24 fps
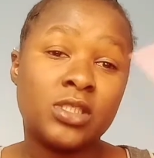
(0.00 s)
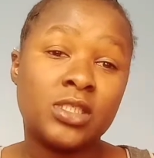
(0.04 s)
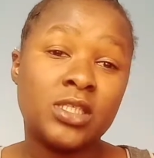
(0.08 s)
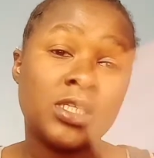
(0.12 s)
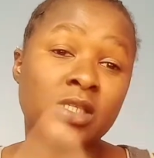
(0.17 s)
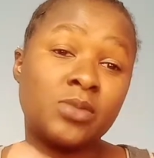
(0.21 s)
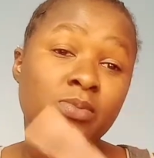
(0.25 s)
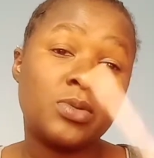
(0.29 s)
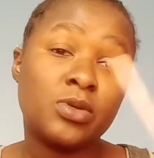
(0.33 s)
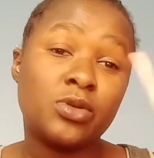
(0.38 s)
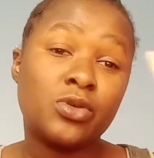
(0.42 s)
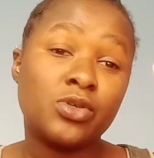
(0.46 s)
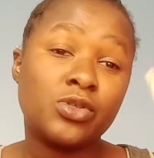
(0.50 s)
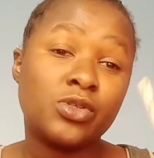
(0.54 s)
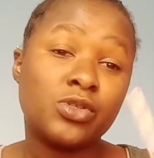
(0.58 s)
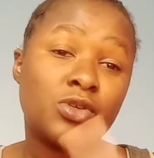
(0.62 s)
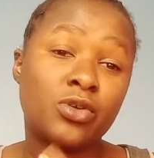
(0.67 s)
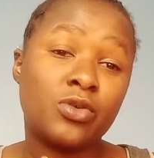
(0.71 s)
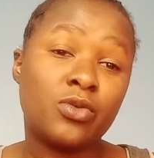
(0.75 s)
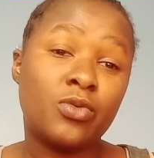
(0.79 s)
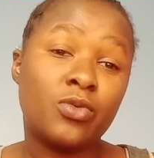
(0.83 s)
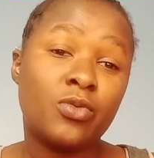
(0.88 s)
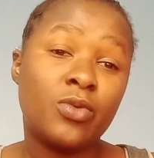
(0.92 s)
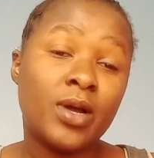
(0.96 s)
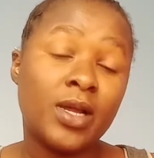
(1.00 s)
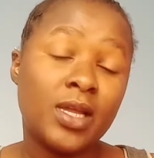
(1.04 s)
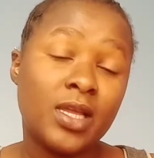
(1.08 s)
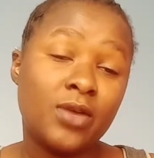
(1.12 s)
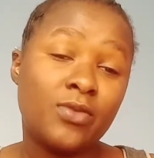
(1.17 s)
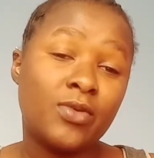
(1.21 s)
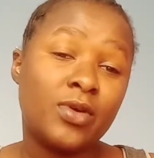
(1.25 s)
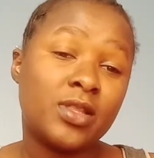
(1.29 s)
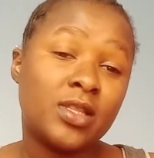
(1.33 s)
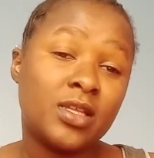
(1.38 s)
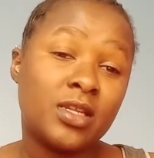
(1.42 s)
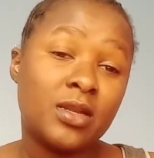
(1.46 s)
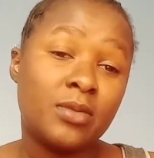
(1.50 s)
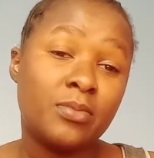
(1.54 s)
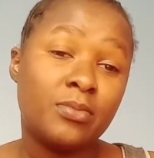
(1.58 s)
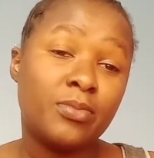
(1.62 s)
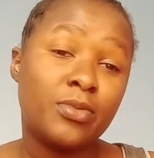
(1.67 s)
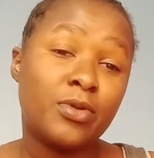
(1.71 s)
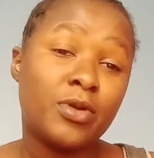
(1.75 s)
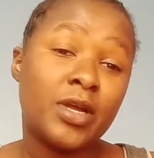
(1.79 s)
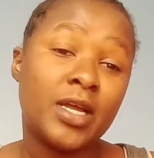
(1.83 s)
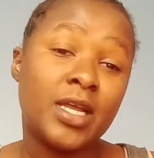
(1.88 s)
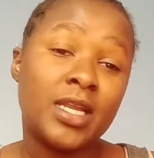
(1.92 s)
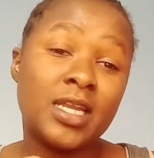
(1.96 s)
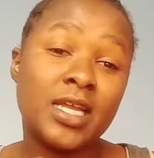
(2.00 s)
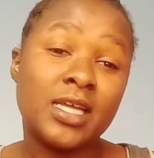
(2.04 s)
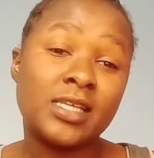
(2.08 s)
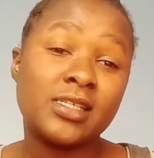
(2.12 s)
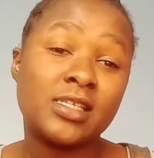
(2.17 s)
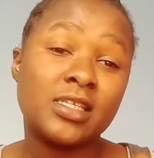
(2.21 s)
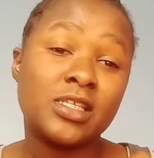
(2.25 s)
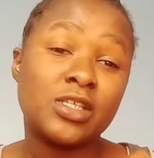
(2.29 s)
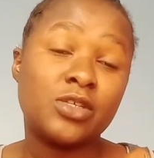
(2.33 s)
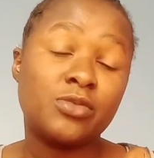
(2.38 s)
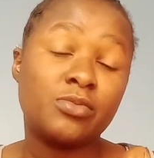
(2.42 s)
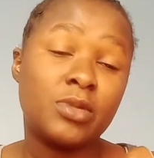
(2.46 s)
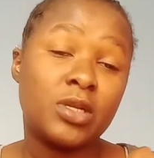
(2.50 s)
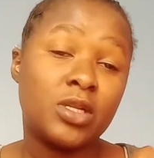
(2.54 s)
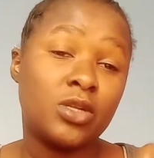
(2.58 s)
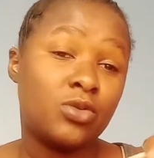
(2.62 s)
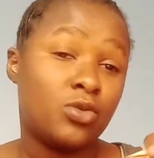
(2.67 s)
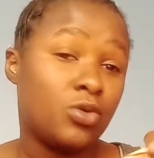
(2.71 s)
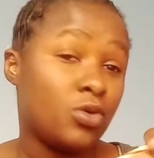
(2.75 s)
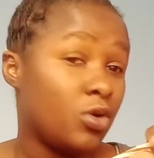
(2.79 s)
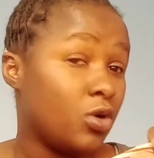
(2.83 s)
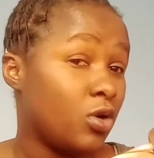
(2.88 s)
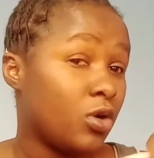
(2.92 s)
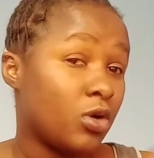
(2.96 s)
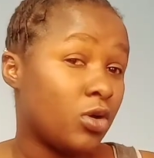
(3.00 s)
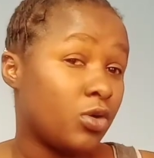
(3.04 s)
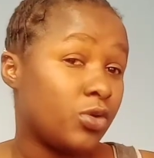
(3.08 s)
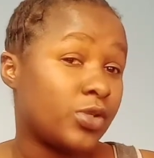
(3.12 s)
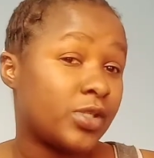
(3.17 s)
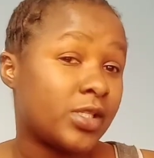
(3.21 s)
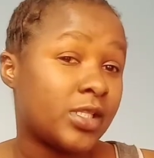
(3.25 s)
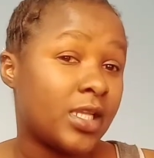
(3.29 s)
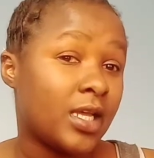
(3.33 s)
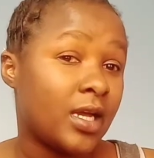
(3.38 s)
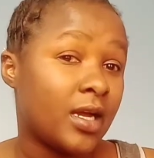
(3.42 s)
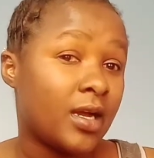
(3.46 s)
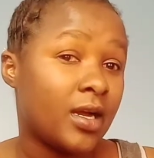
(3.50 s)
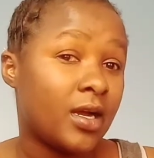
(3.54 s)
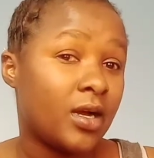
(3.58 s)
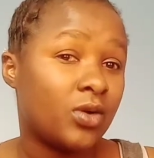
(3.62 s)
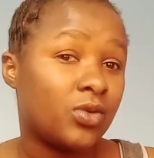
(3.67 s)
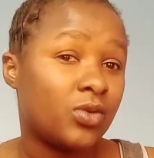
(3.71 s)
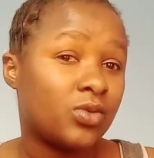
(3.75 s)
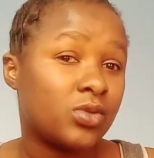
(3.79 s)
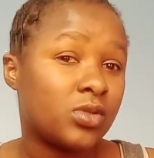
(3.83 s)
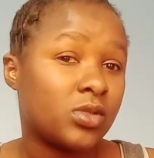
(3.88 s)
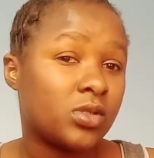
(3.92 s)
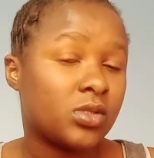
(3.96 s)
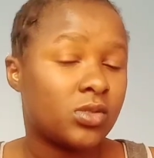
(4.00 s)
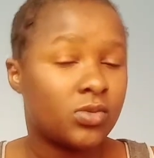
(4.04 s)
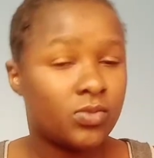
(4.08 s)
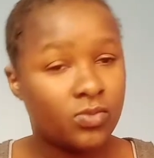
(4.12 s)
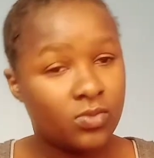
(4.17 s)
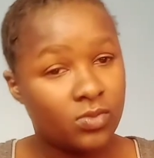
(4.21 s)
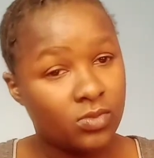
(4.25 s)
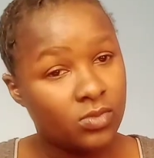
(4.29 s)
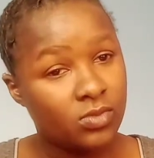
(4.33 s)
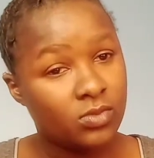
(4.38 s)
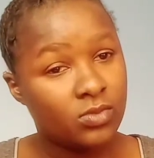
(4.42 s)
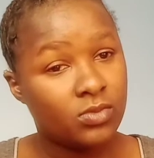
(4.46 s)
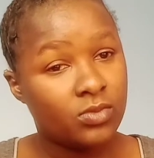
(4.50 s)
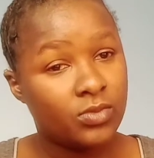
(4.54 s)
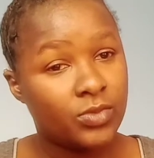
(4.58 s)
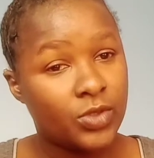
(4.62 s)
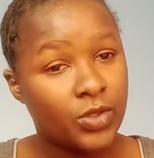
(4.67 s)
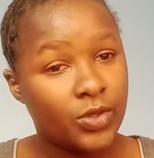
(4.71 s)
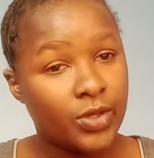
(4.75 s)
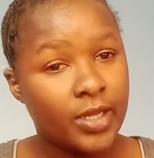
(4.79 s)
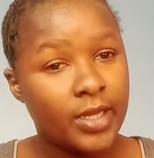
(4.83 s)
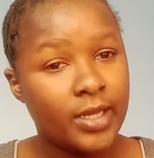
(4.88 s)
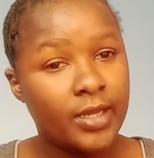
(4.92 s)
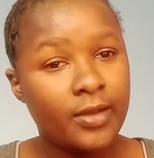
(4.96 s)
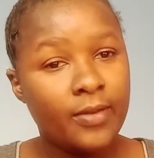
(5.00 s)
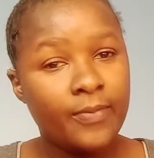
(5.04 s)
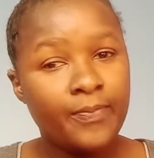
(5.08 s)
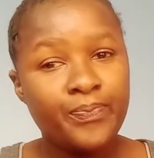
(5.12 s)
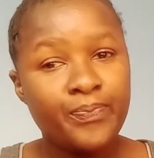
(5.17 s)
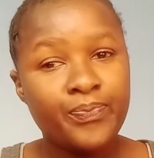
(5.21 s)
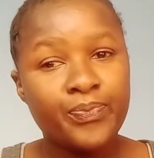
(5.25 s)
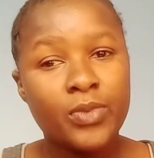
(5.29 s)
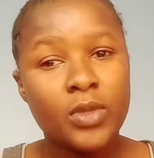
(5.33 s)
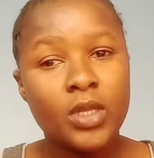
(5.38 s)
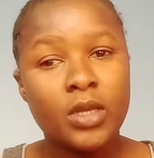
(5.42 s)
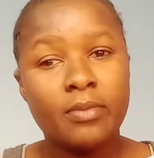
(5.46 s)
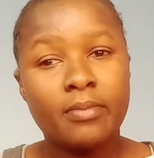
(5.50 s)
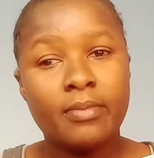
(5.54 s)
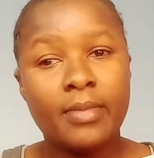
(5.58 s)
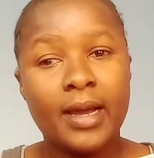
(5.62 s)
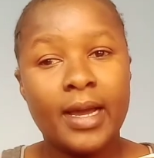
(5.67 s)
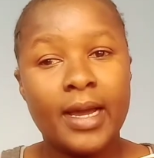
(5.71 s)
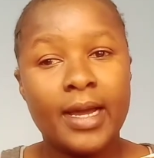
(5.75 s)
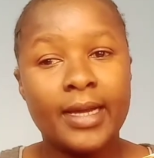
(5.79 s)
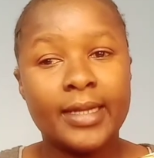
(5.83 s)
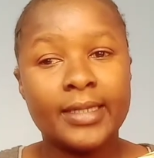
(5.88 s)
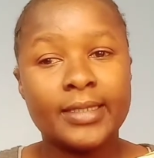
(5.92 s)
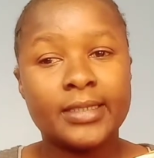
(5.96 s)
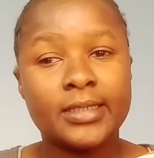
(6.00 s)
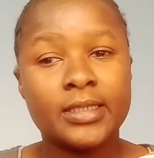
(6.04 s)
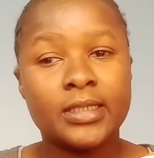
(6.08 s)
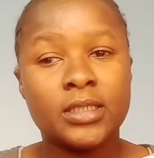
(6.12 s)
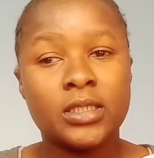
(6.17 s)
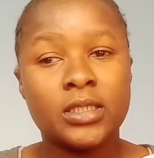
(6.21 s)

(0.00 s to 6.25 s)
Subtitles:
Just because you're working with an employer doesn't mean you go close the accounts. Okay, but